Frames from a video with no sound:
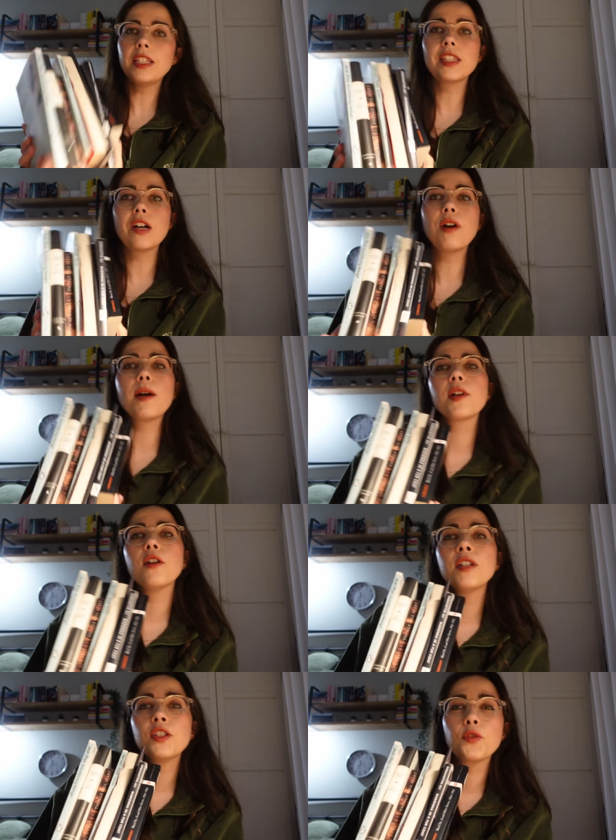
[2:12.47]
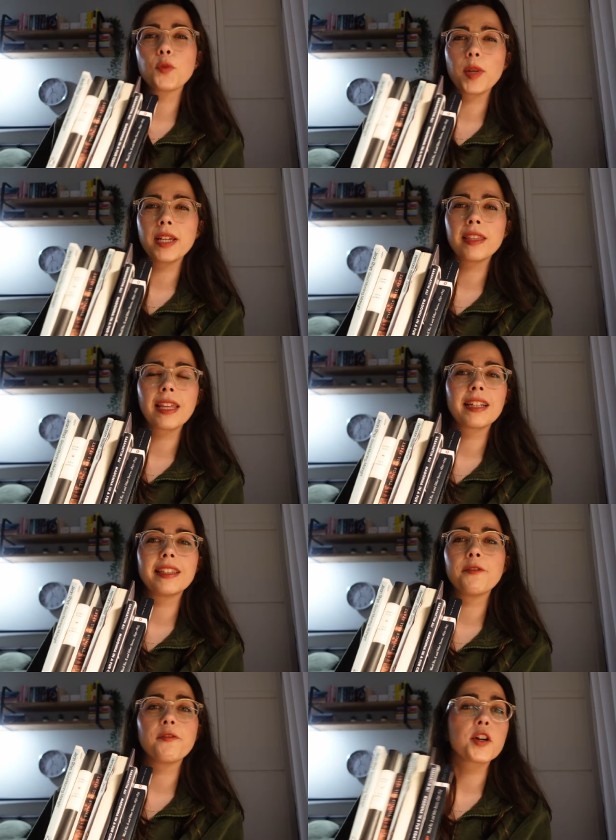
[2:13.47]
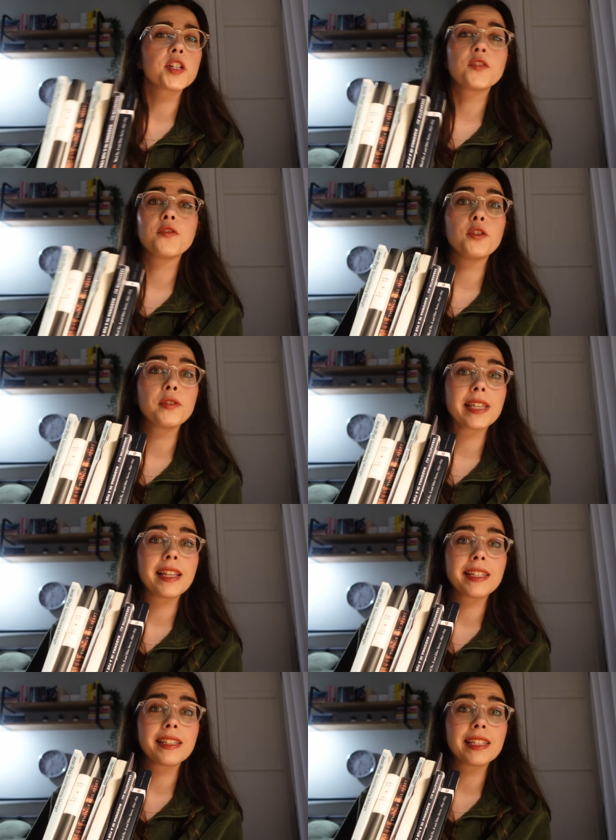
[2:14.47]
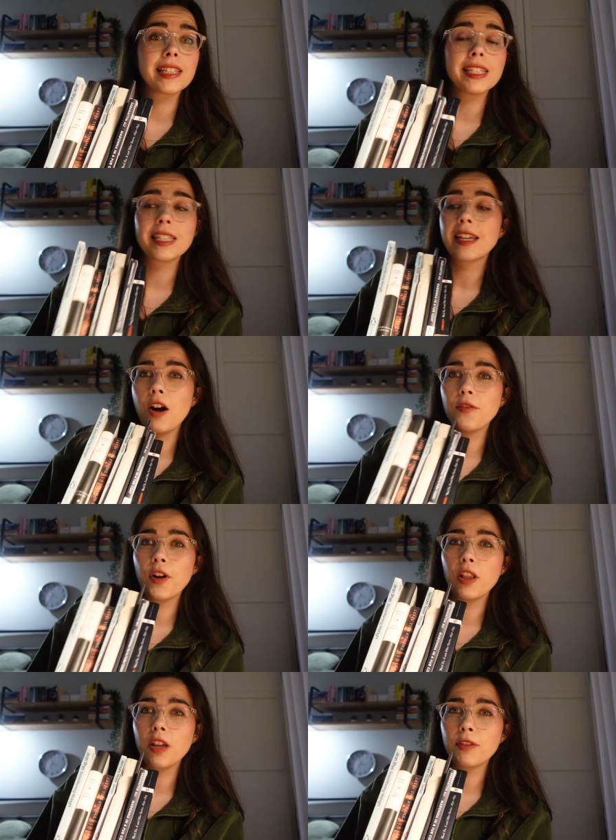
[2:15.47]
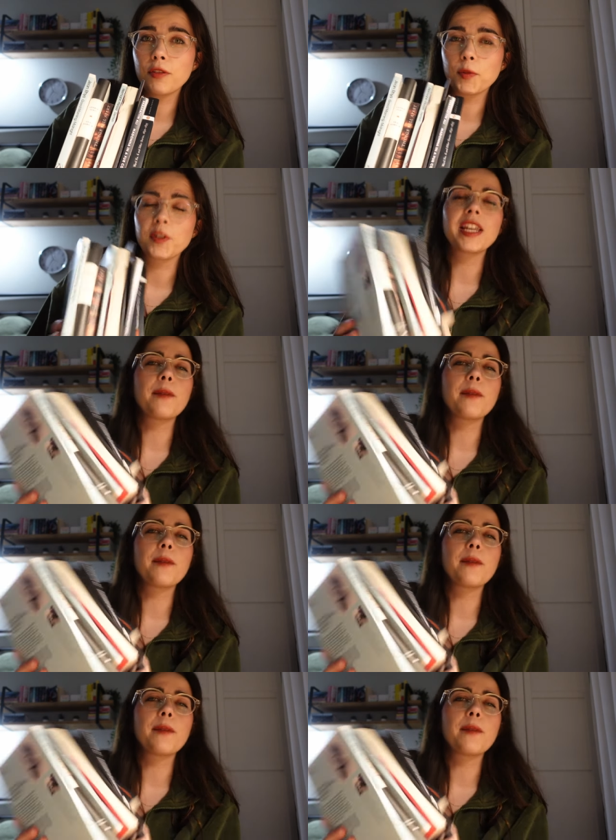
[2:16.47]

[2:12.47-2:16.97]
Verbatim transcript: So I'm going to read like the first few sentences of all of those books.